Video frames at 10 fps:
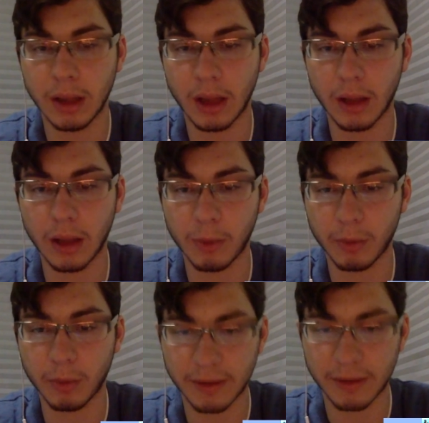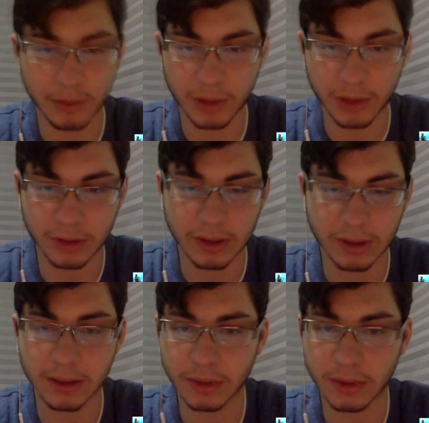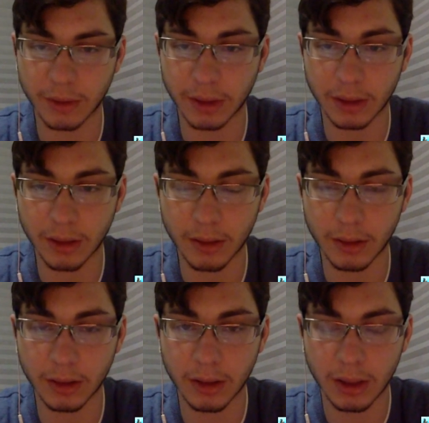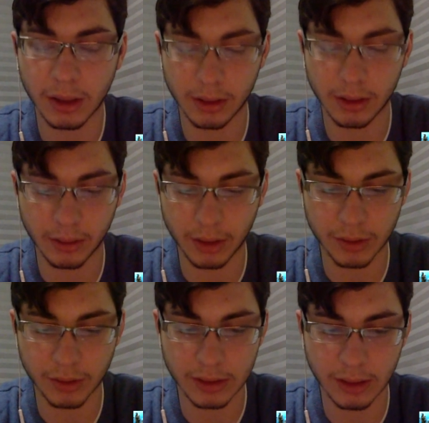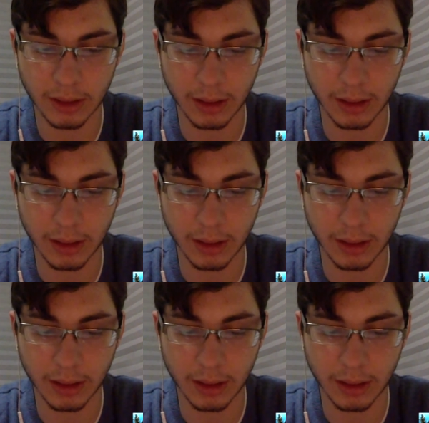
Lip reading: But we'd definitely be interested to see what's going on in other countries.